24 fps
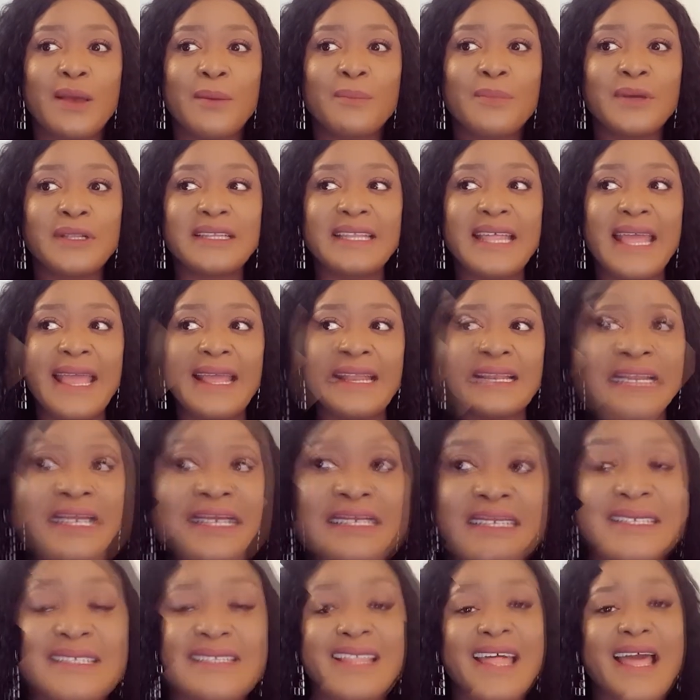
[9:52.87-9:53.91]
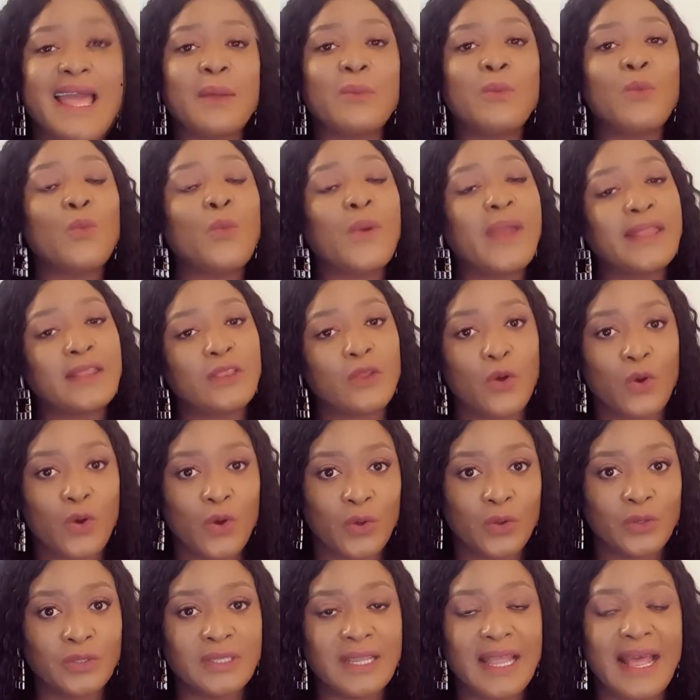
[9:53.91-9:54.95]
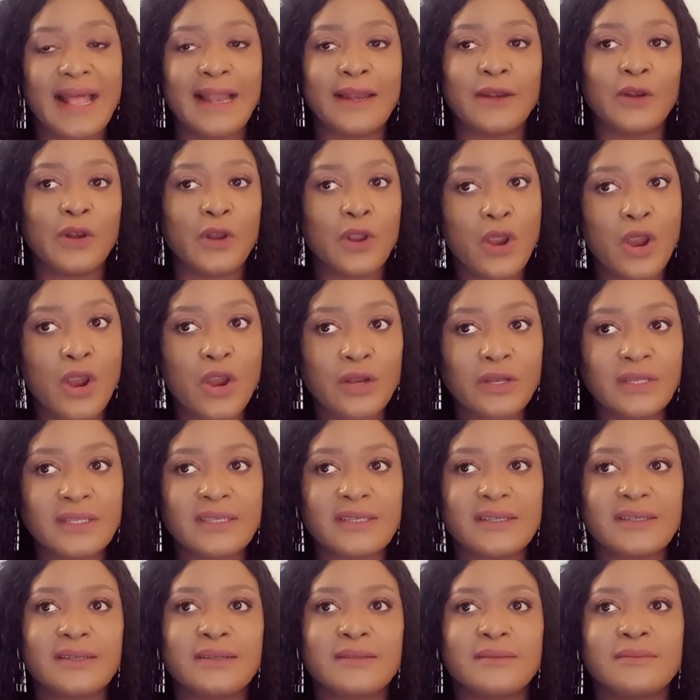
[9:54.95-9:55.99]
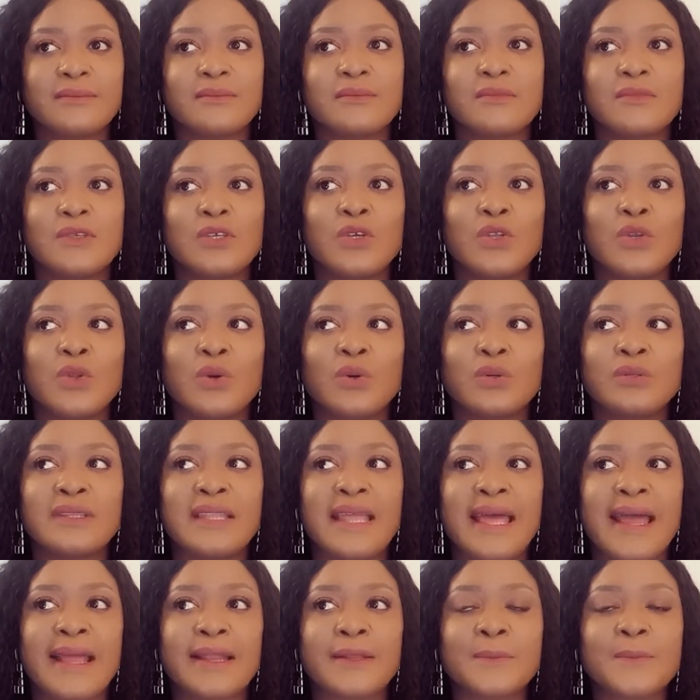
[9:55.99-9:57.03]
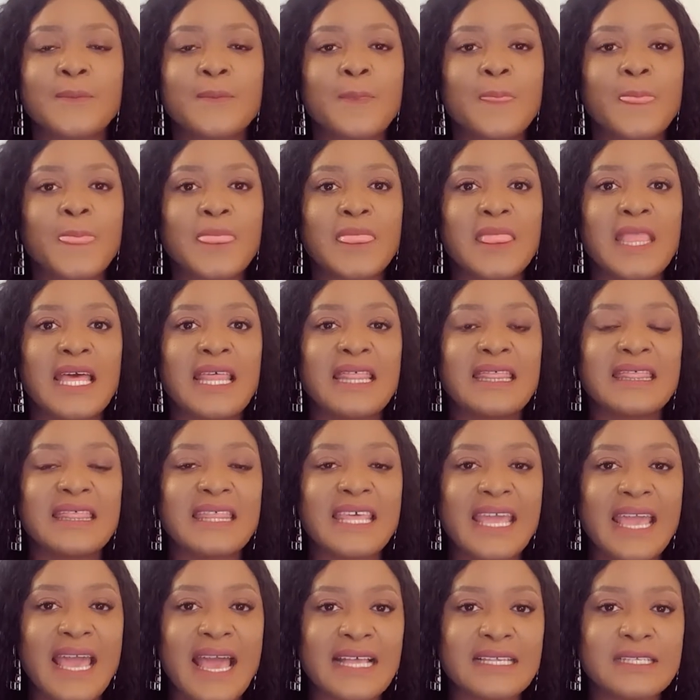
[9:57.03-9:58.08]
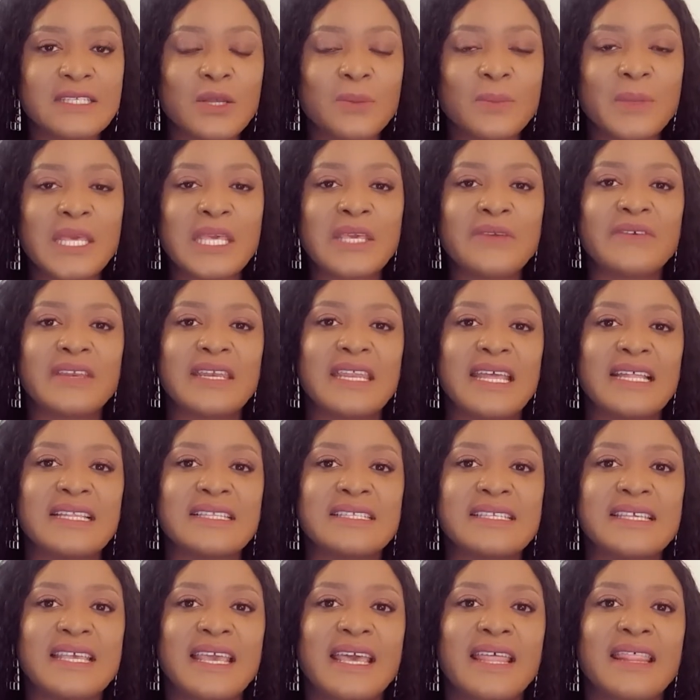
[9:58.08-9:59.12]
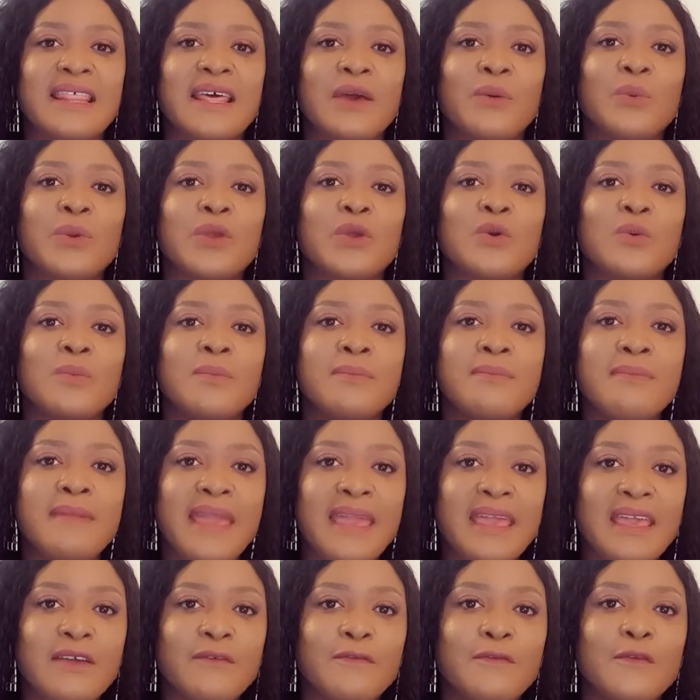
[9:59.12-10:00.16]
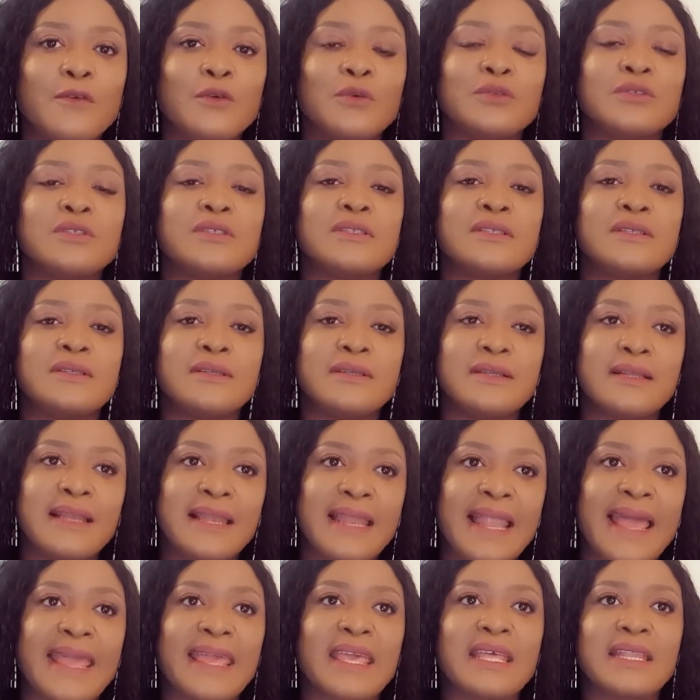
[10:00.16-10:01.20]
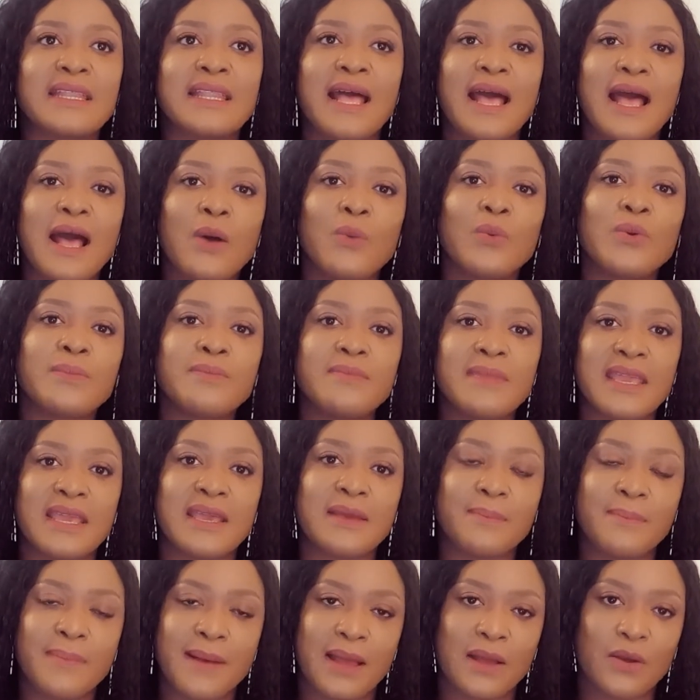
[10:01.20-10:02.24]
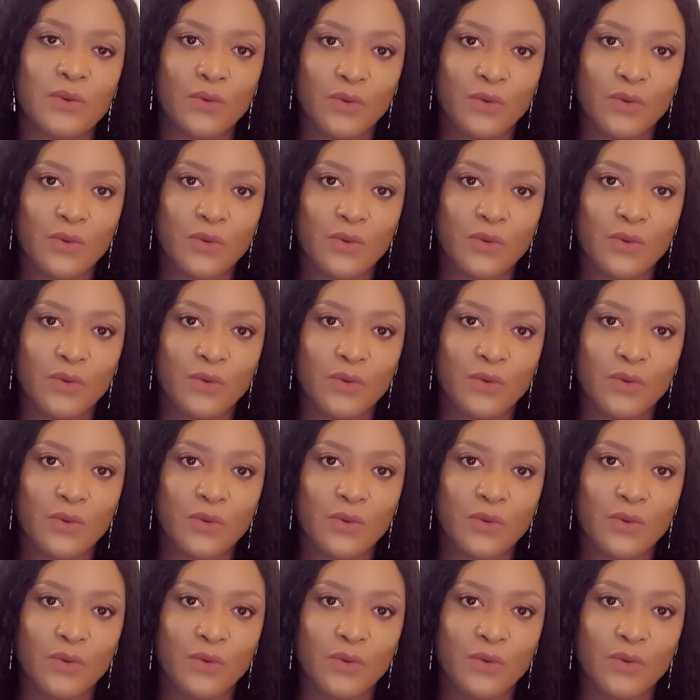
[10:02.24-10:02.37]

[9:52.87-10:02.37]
but then as time went on, I learned you know, that there are some ingredients here that we could make food like how we make back